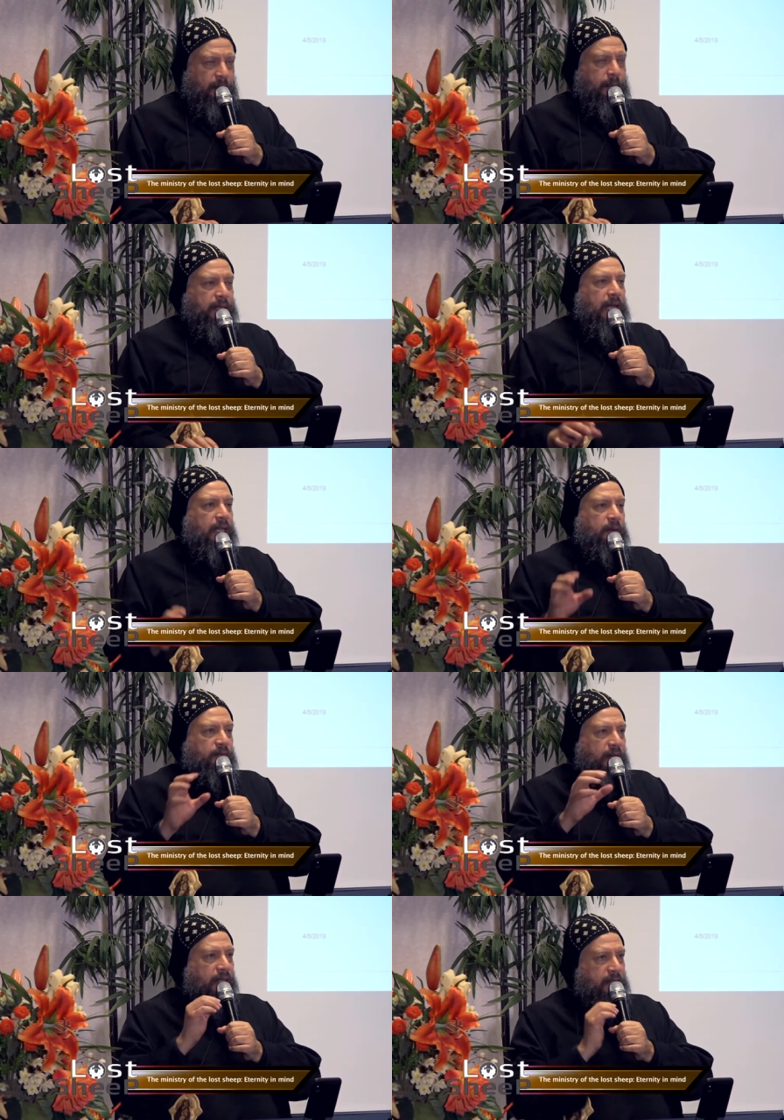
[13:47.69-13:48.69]
But I am
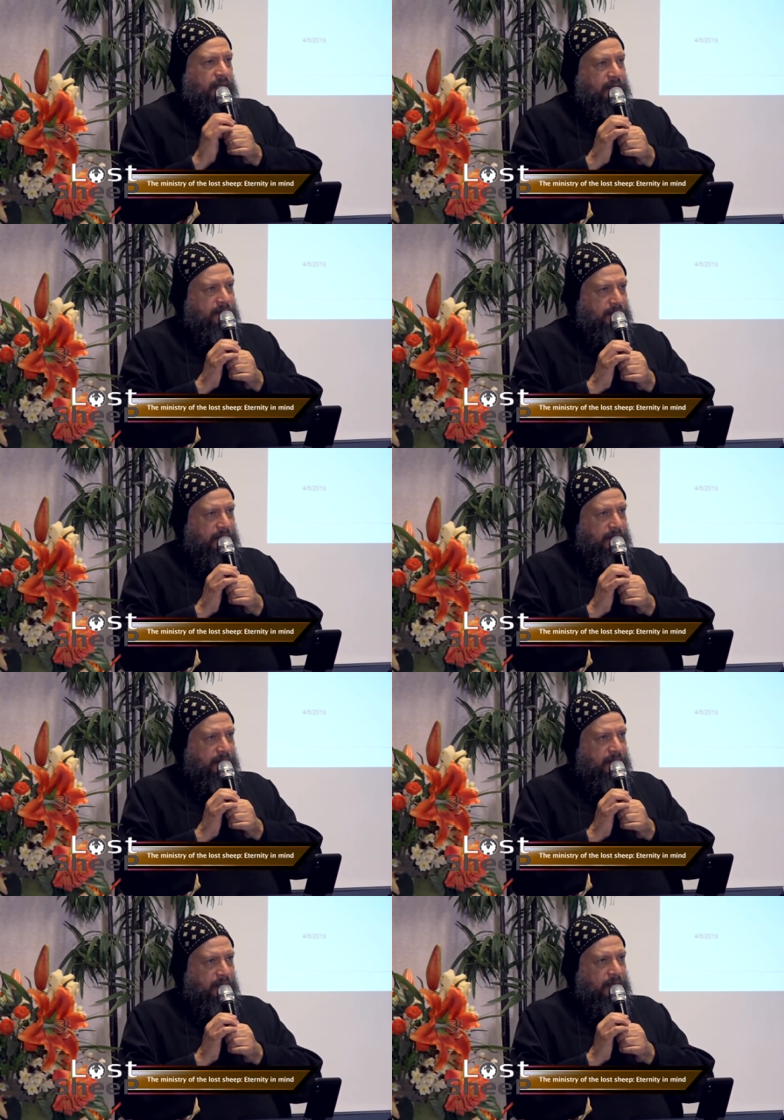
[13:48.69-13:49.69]
fighting this sin.
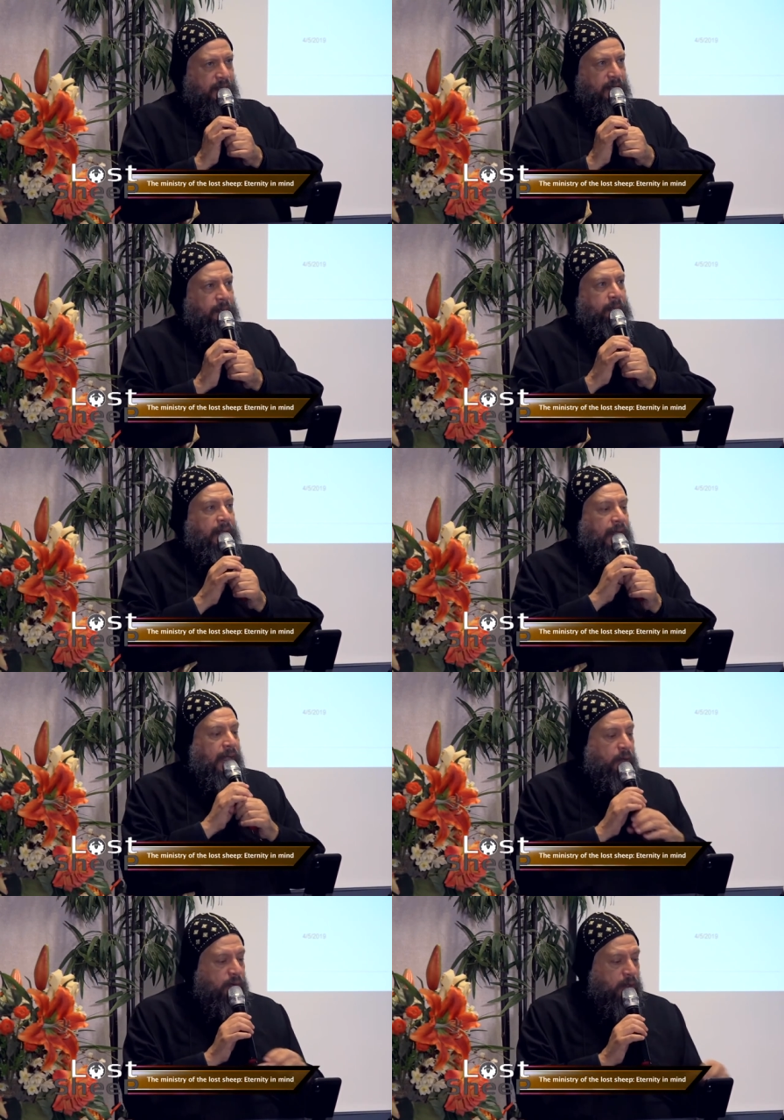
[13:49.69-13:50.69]

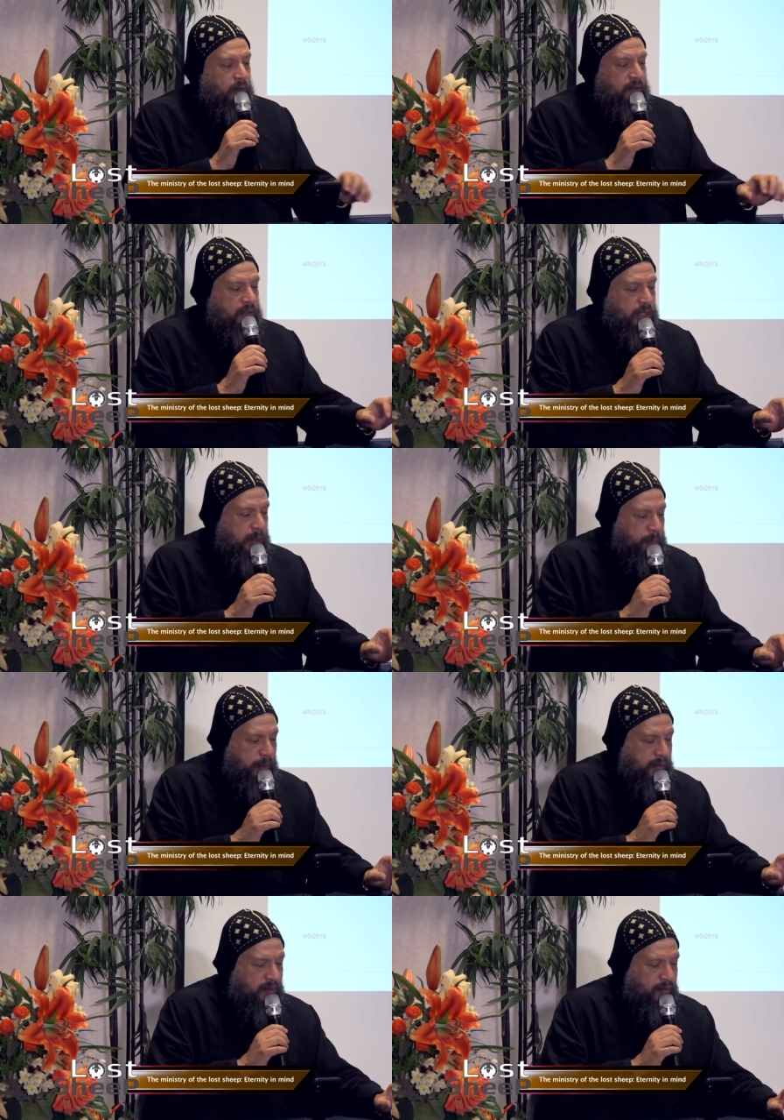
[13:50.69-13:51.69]
How the lost sheep
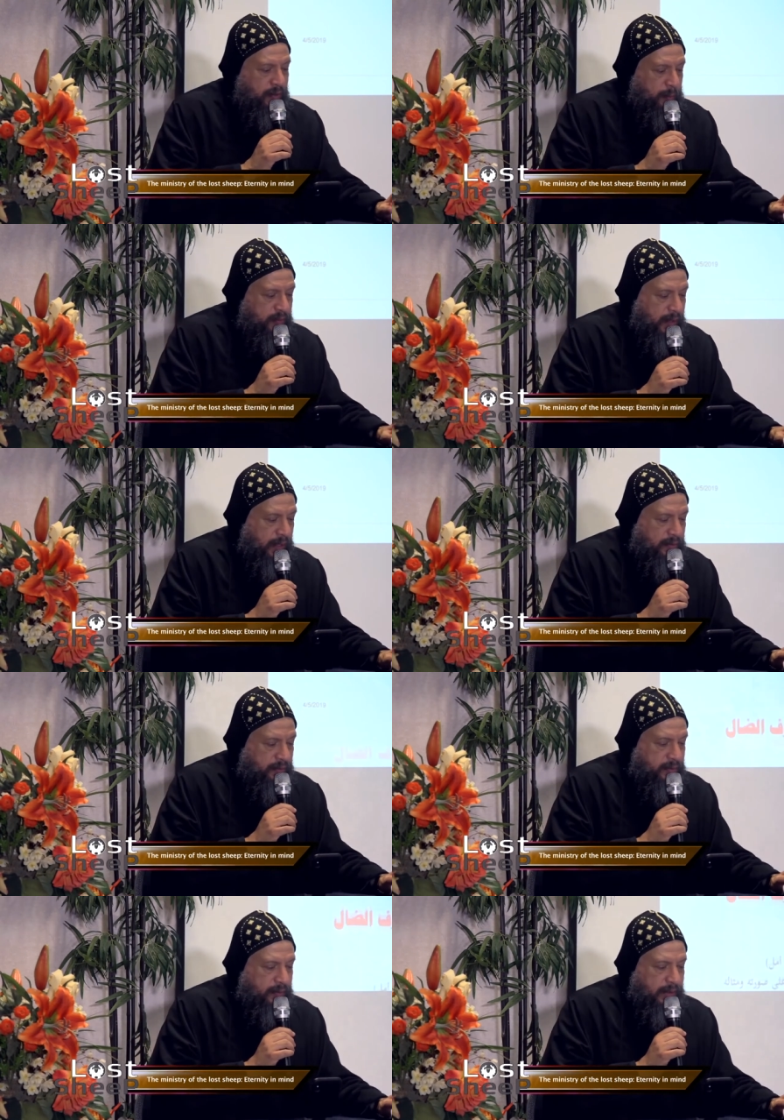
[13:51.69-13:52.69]
perceive
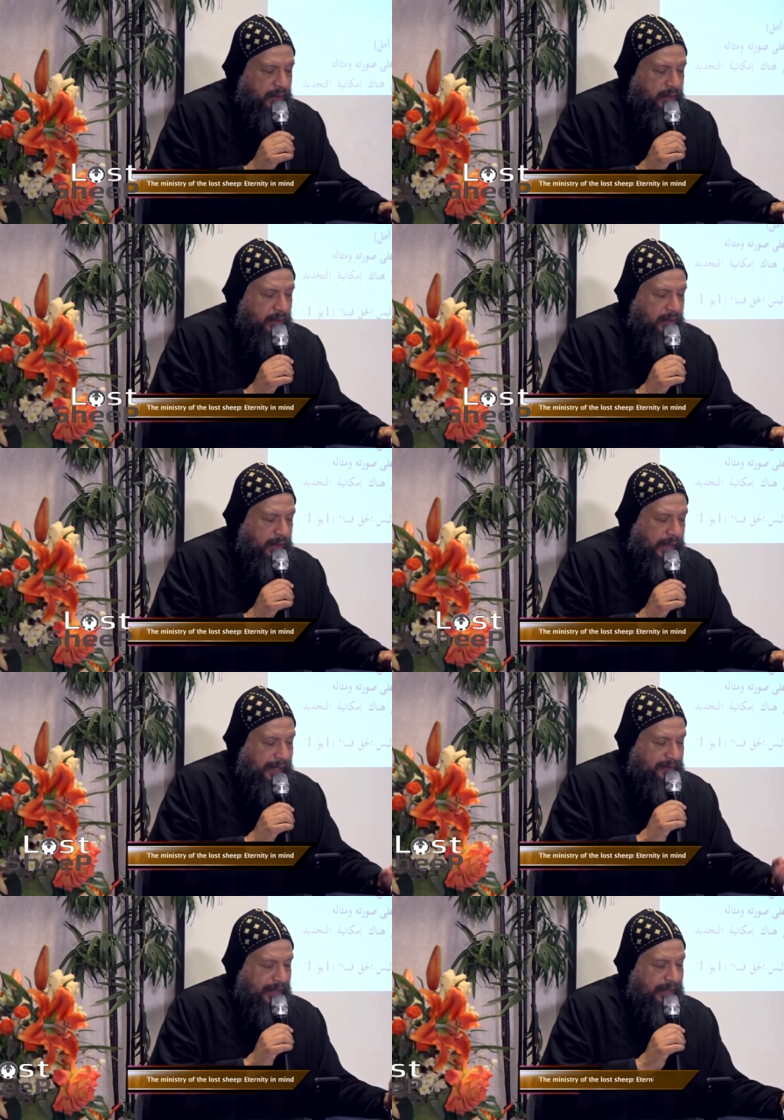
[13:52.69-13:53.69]
himself
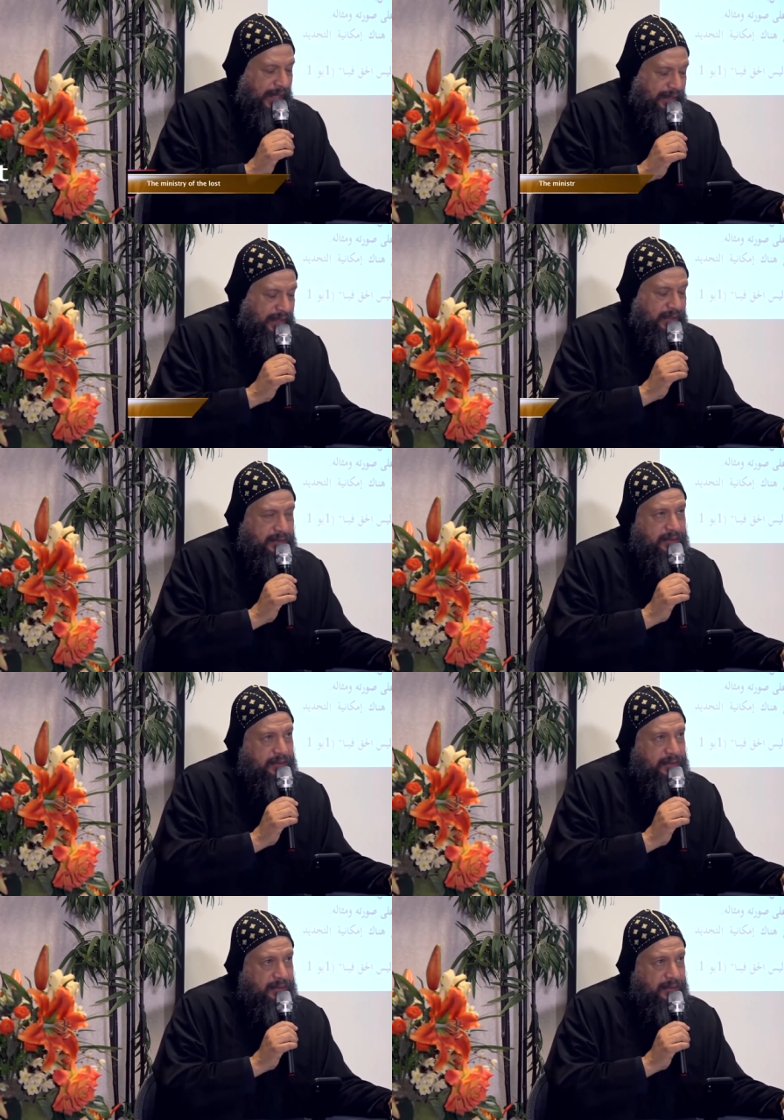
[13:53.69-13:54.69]
as an addict